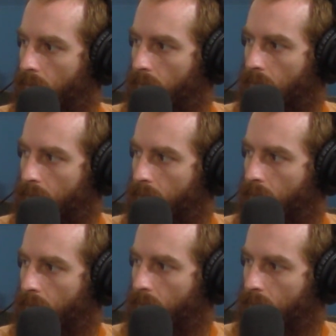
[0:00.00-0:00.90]
let's
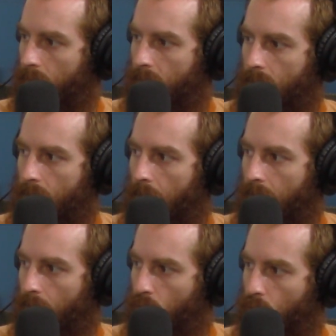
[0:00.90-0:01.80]

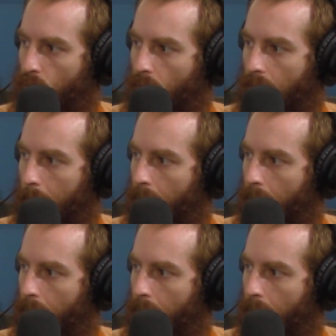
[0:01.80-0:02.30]
take a trip.